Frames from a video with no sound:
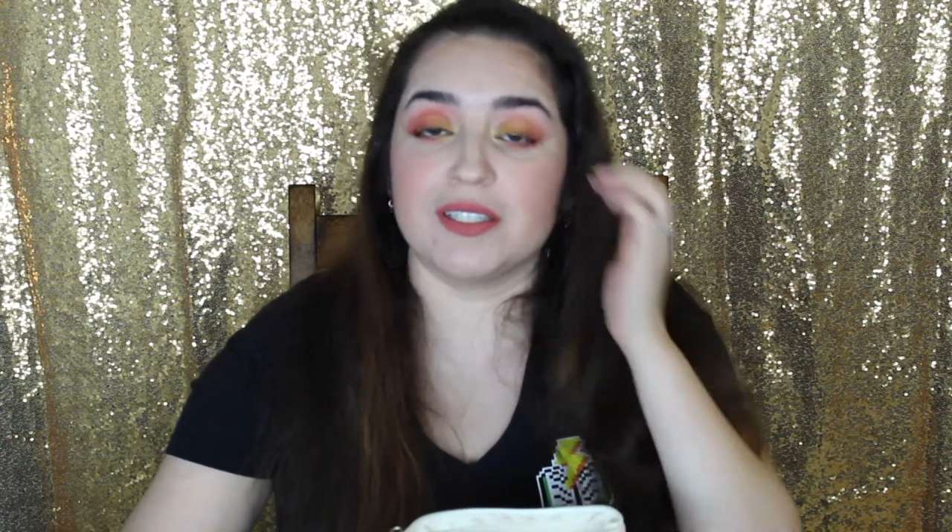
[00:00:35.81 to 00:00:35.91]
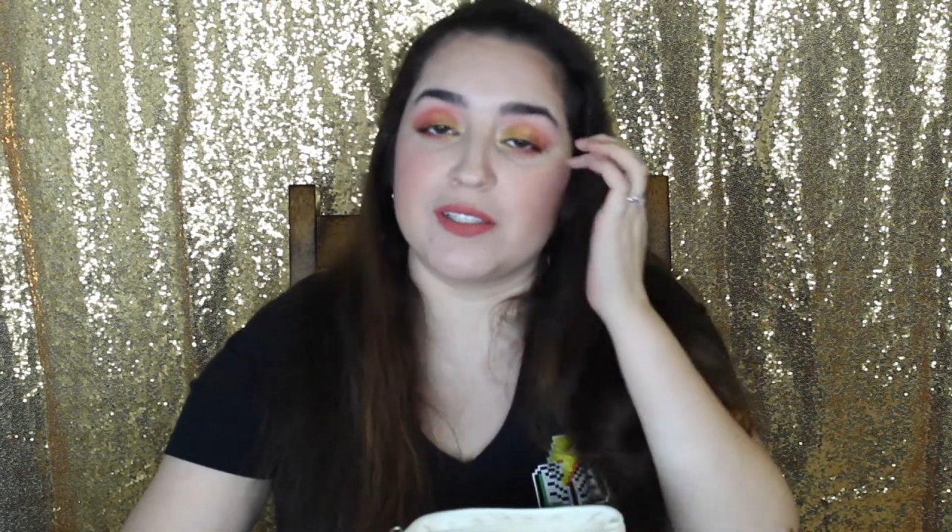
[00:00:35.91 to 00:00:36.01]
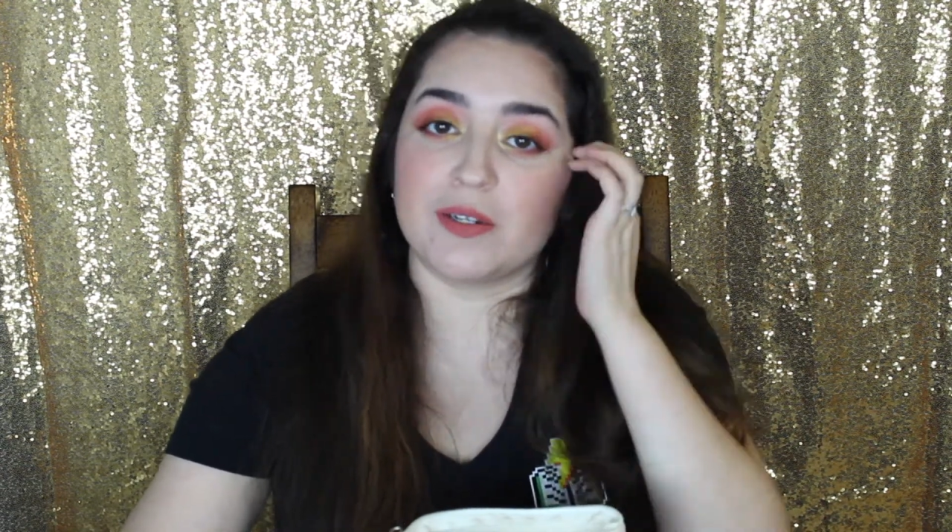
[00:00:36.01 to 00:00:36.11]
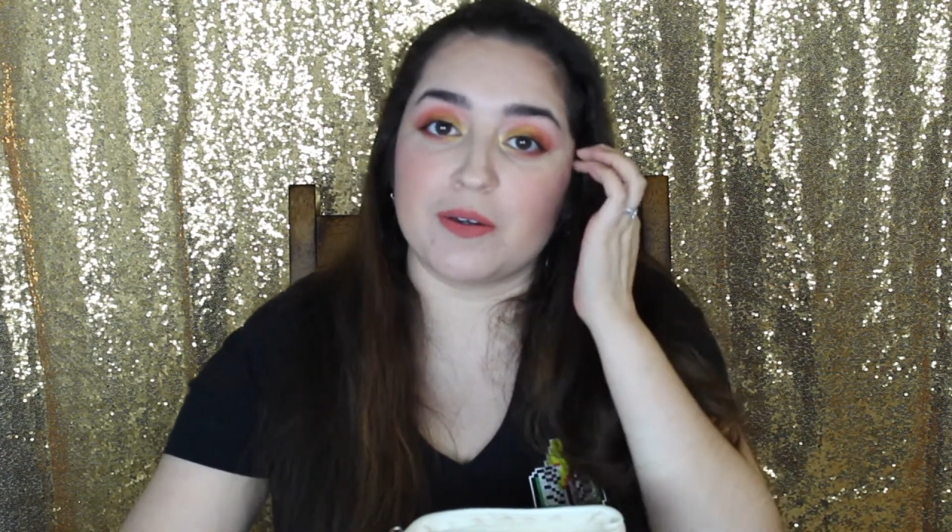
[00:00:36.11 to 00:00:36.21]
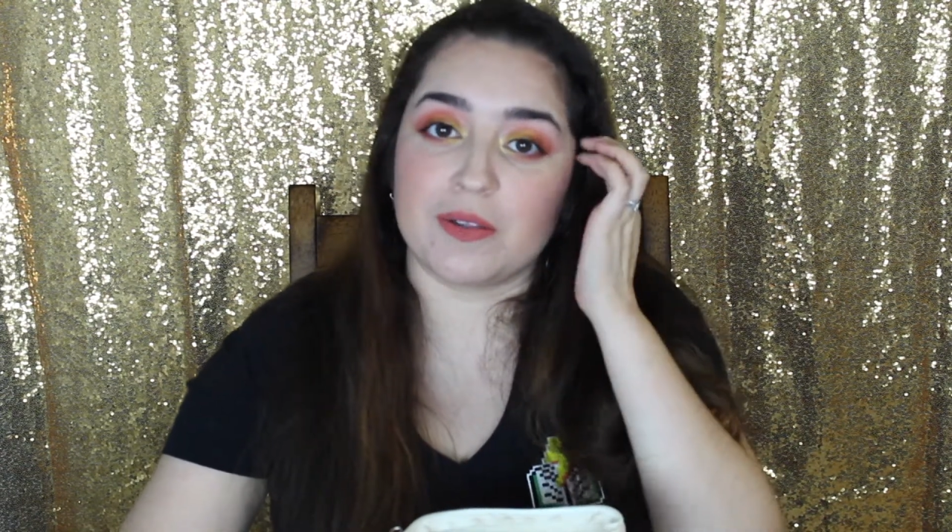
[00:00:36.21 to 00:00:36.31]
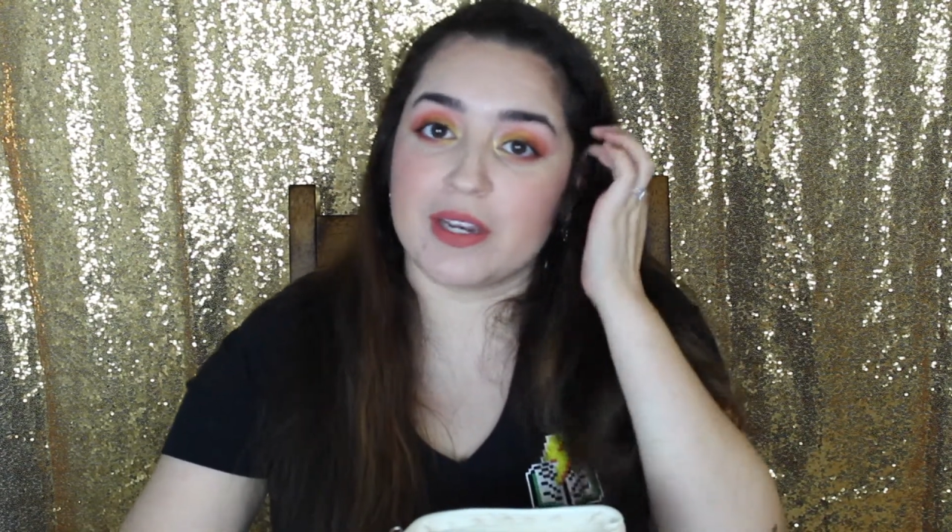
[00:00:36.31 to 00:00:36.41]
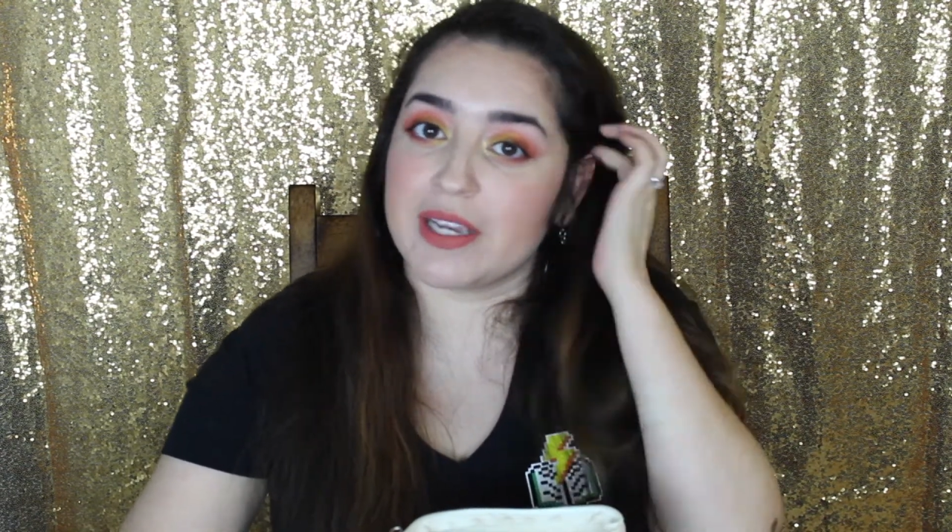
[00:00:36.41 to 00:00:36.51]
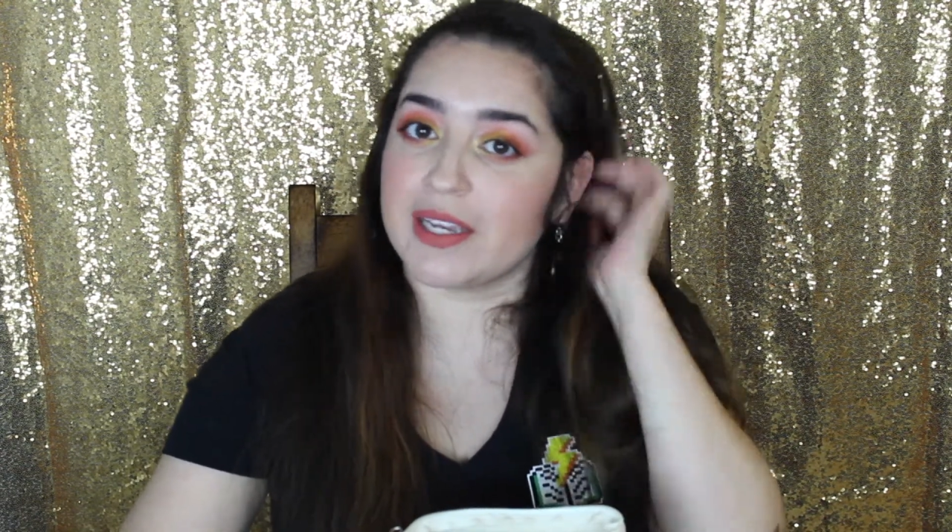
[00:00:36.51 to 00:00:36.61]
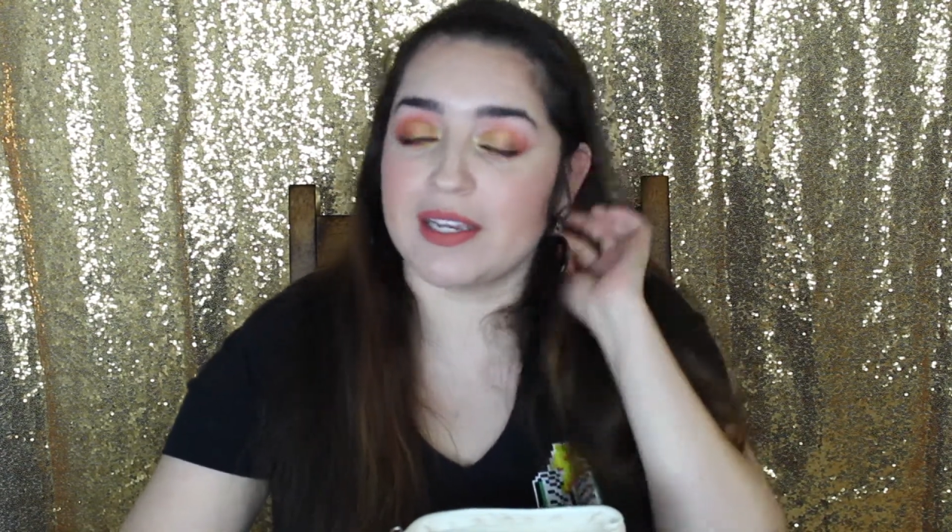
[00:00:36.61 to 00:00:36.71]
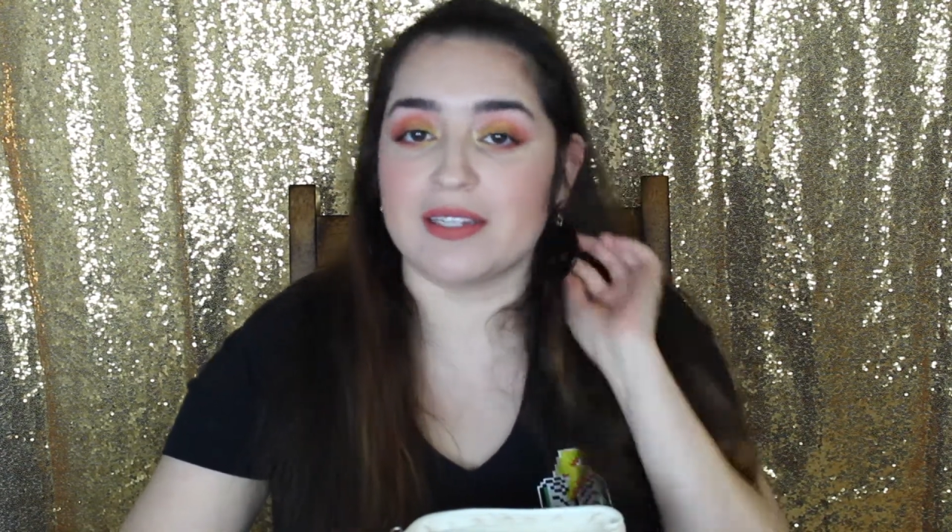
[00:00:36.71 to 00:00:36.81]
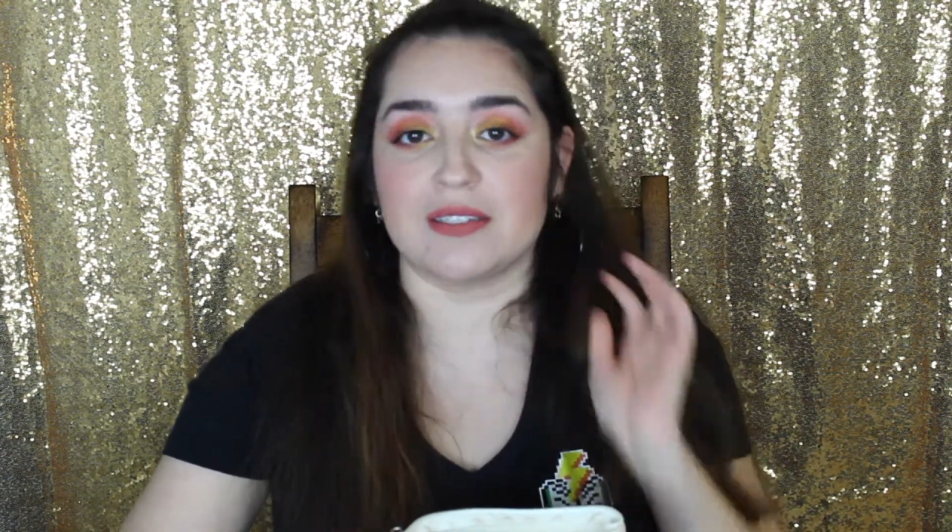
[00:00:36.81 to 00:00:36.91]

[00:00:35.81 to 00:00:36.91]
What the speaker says: so then I can get